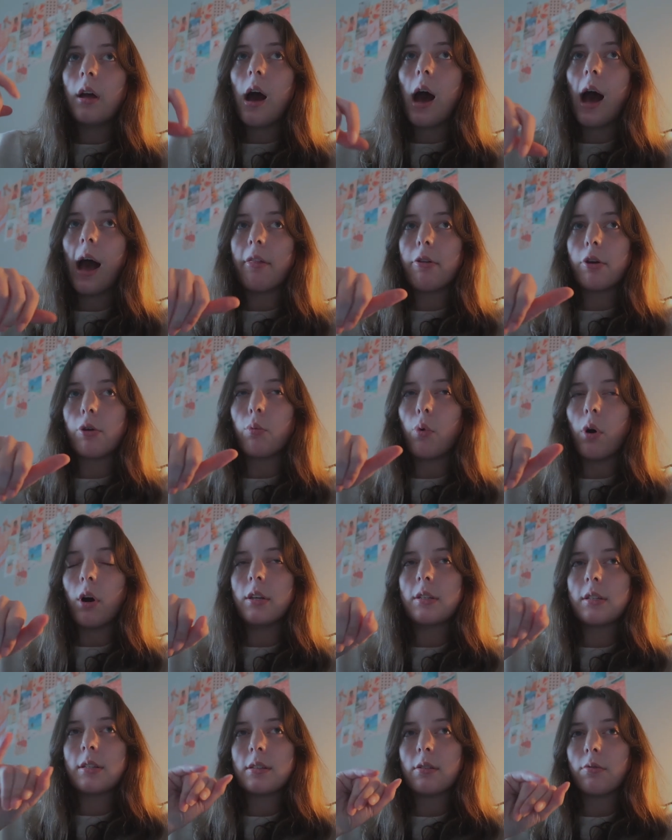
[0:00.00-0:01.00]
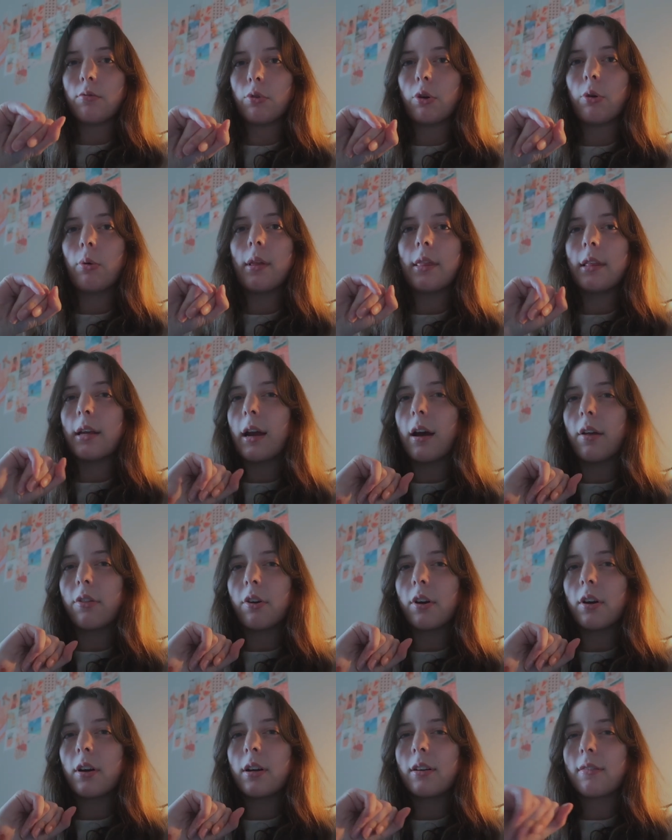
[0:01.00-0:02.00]
either one doesn't ruin the
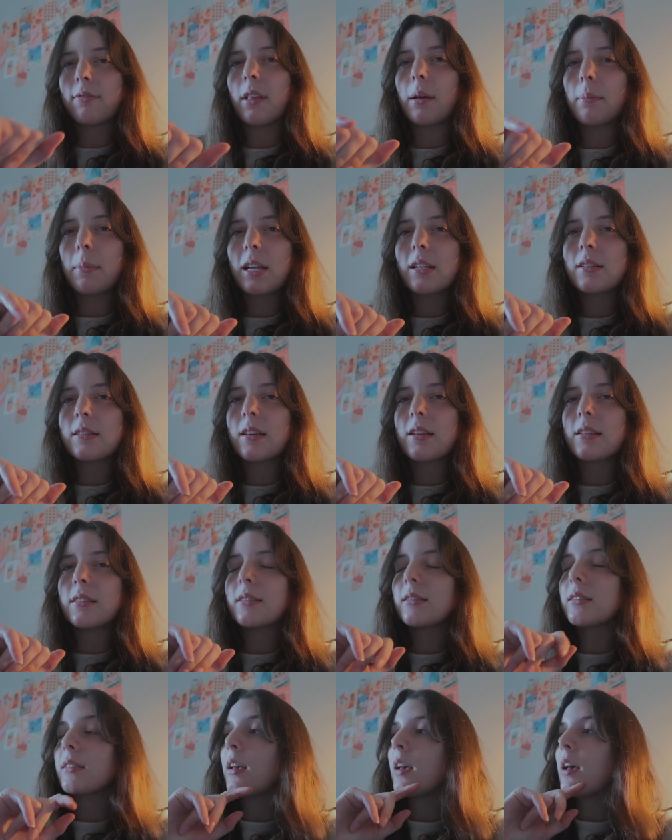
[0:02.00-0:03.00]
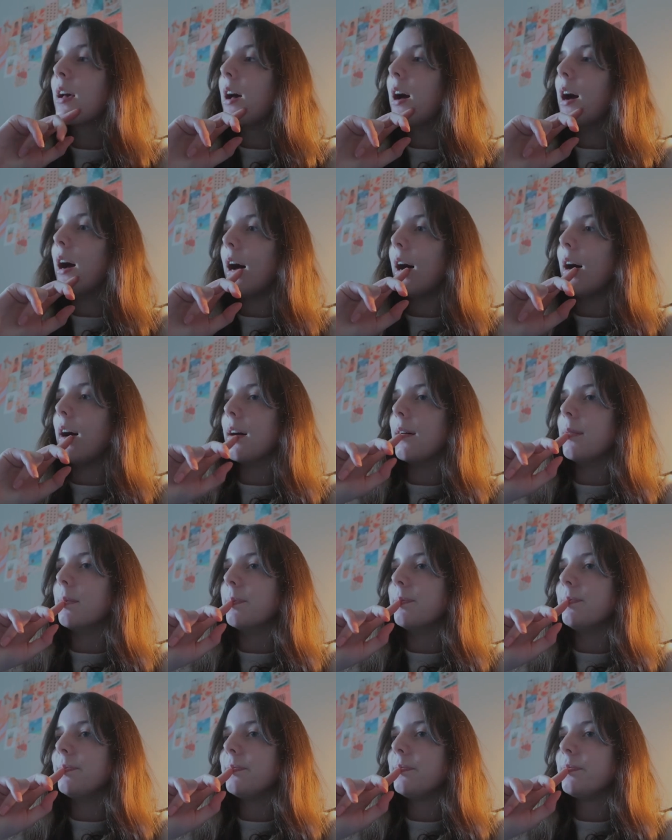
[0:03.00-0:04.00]
other if that makes sense.
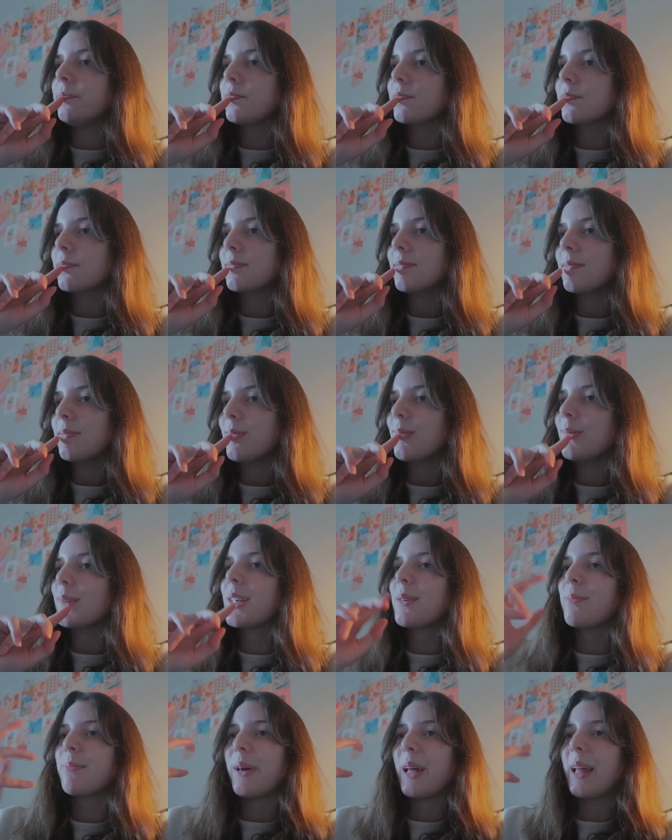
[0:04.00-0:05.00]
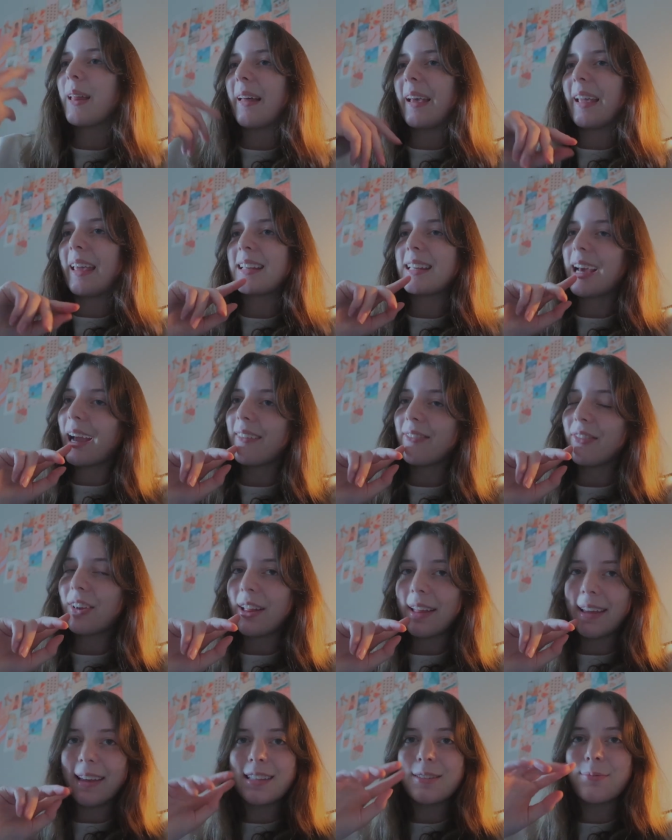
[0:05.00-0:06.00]
Um, but like it, I
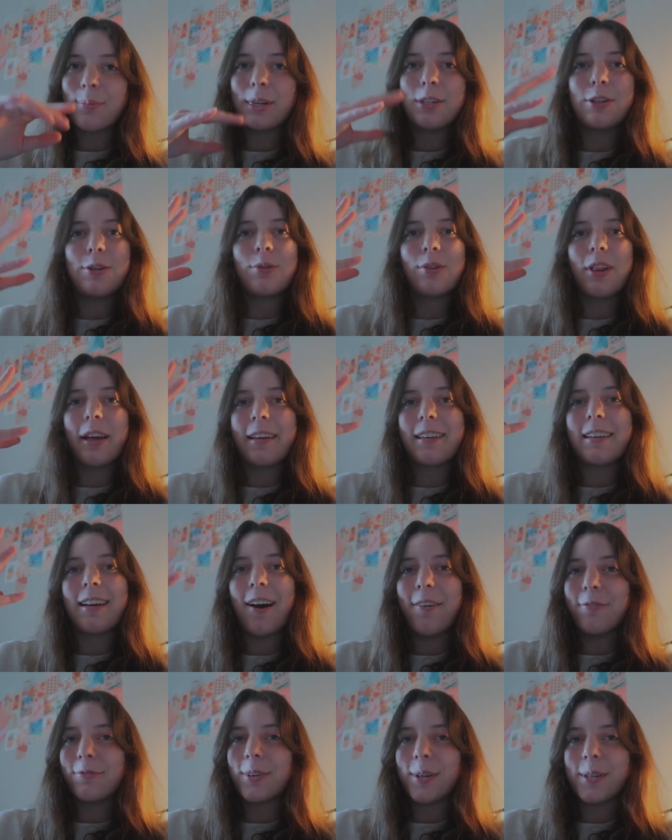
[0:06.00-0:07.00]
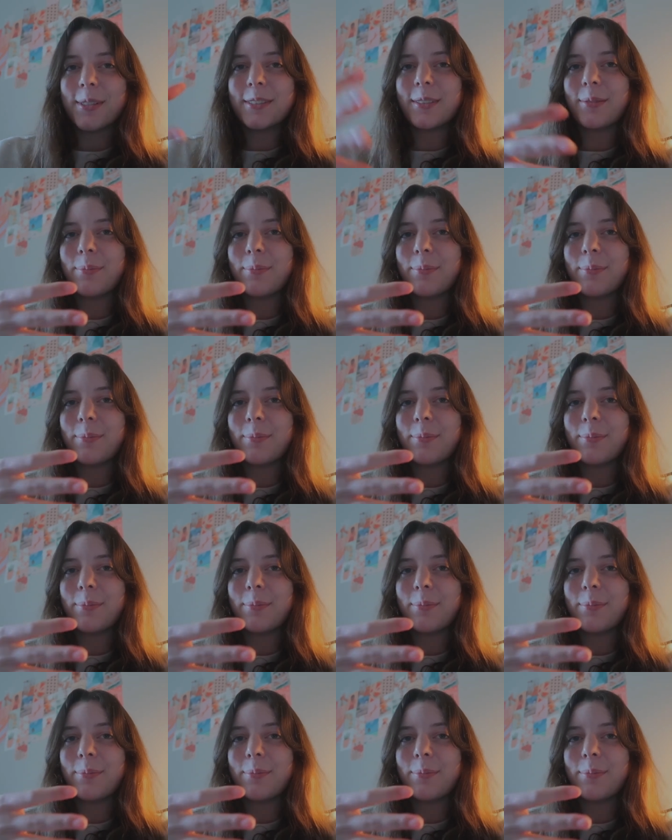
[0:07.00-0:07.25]
feel like it's my new like comfort